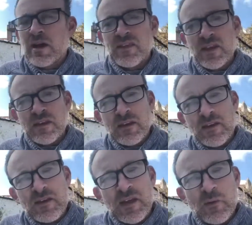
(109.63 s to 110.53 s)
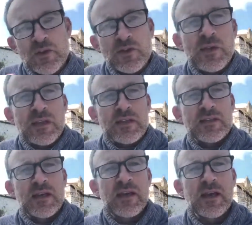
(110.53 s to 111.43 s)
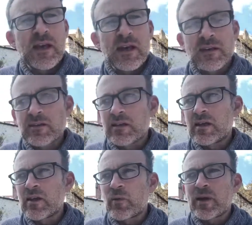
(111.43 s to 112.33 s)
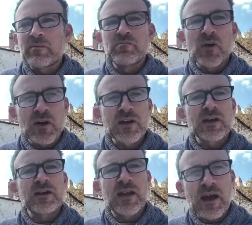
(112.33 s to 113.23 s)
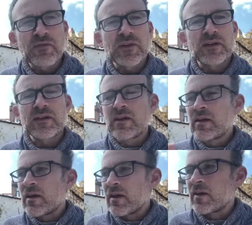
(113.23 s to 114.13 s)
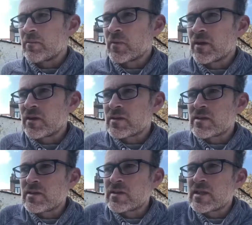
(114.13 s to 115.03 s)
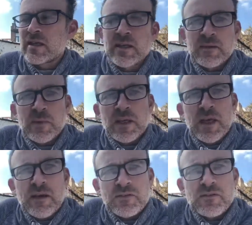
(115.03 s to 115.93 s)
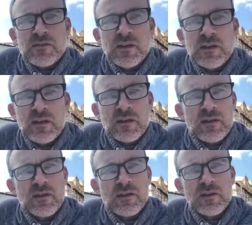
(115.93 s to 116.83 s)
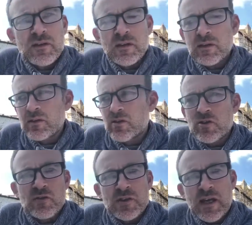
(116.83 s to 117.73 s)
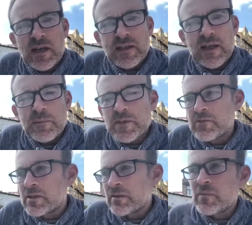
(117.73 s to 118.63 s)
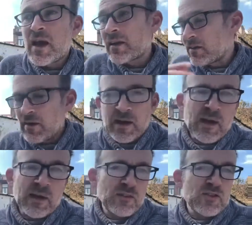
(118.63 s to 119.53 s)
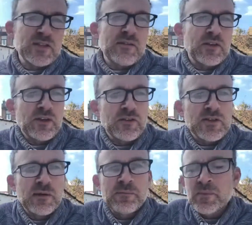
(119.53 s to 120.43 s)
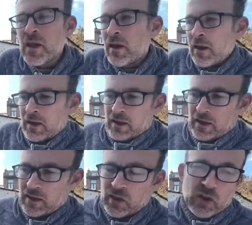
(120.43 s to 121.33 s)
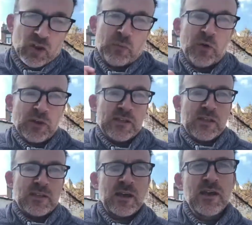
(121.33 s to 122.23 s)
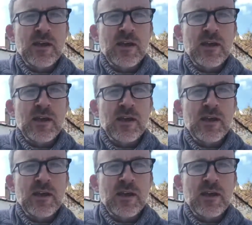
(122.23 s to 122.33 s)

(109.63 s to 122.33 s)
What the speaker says: They were doing this, and in a way mocking, laughing, and taking the mickey out of the Jews they had in captivity, and just having a good time. The point is this: